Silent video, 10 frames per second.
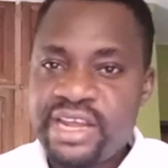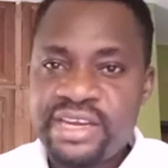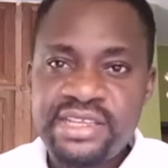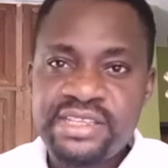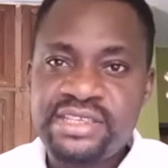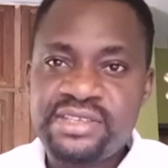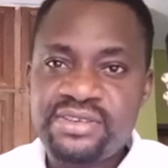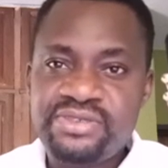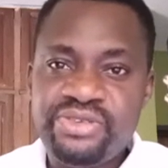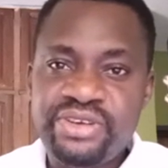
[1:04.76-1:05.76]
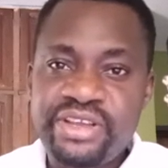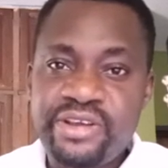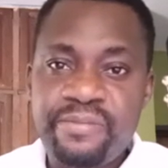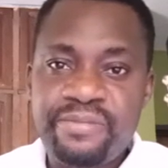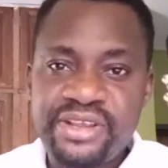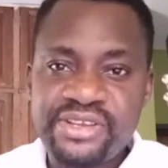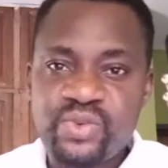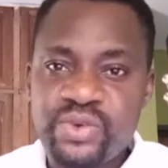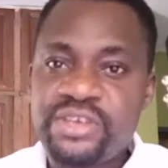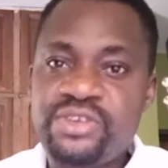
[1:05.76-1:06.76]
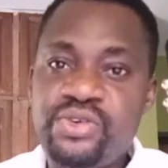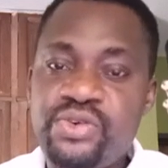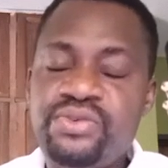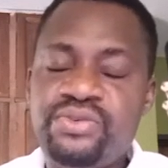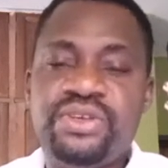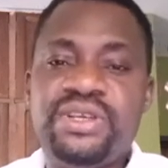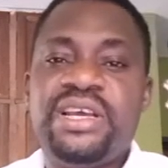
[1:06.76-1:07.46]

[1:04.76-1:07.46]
and it is not really complex one though.